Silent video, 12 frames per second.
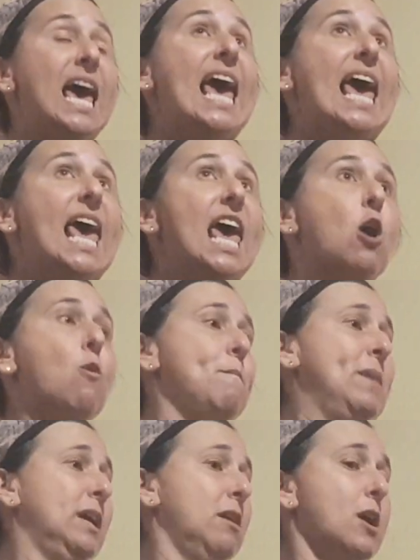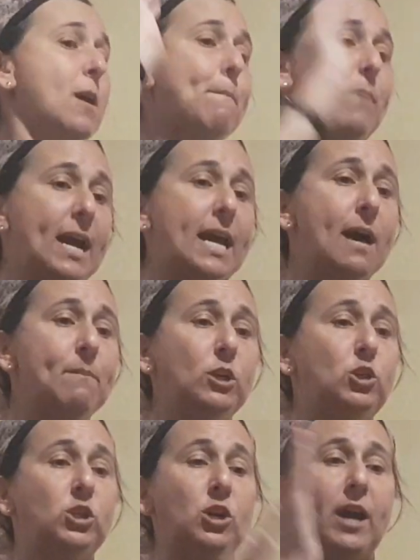Help me by
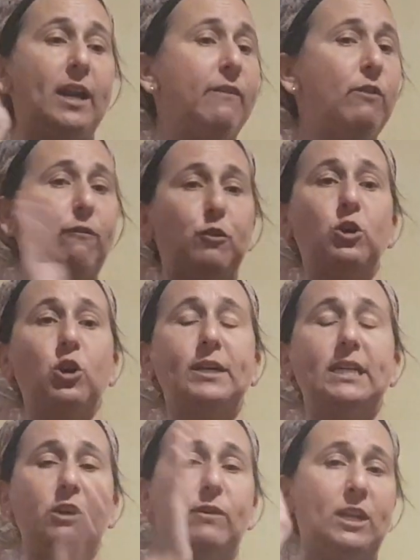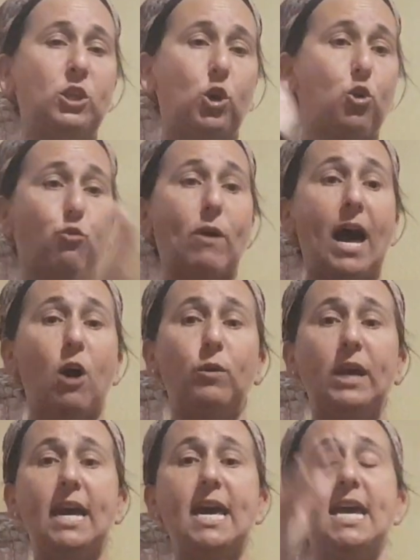coming tonight, even if you're not here in the crowd,
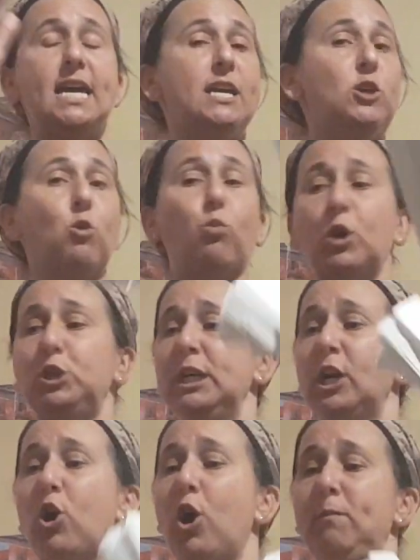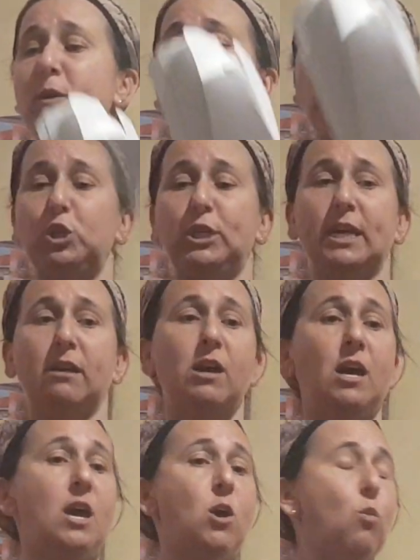you're watching at home, you're
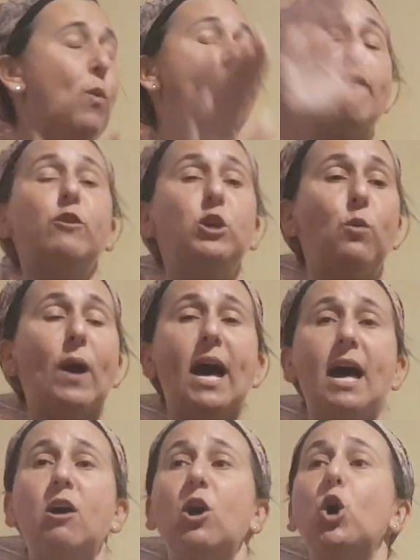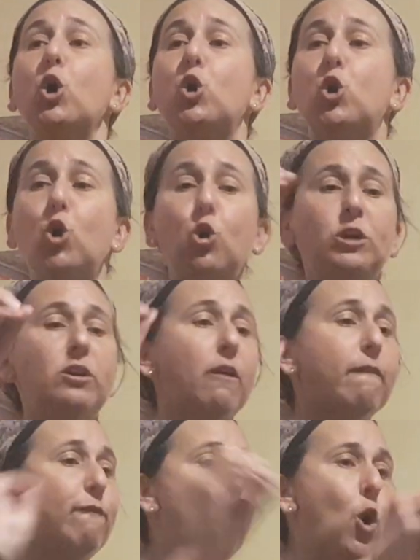watching wherever you are. Good
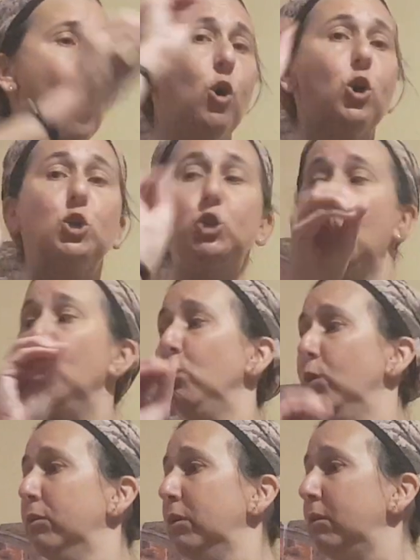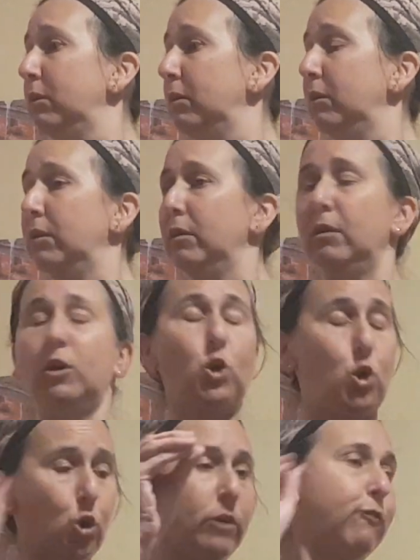for you.
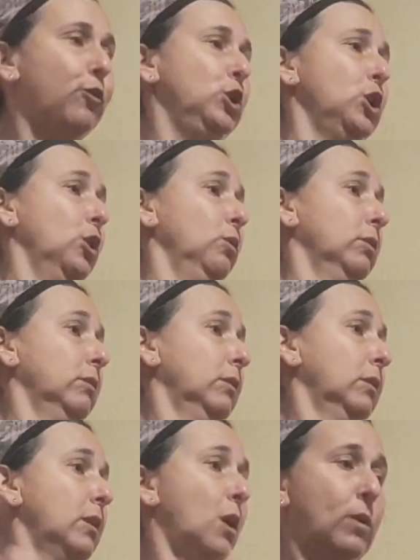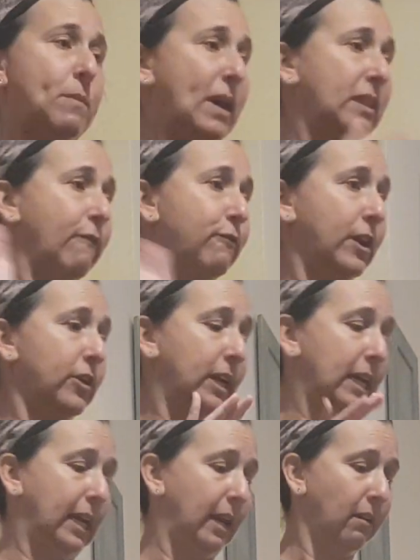Good for you. I want to make that very
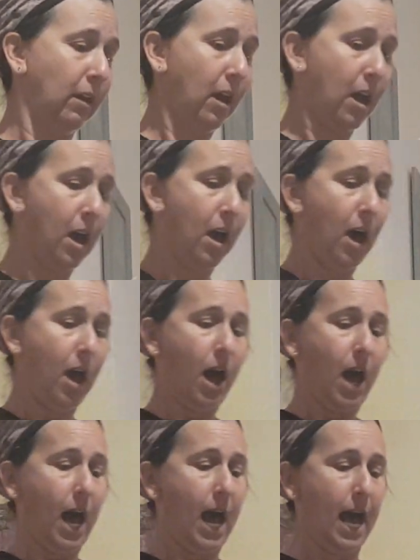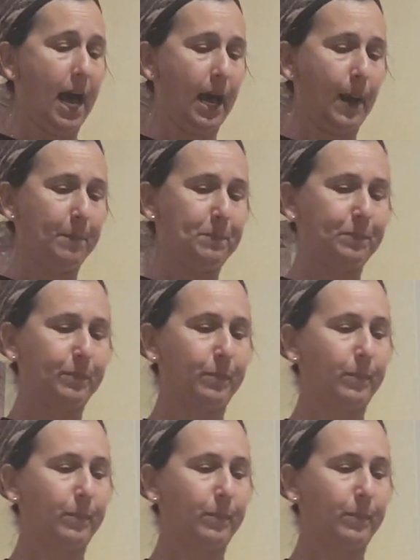clear. I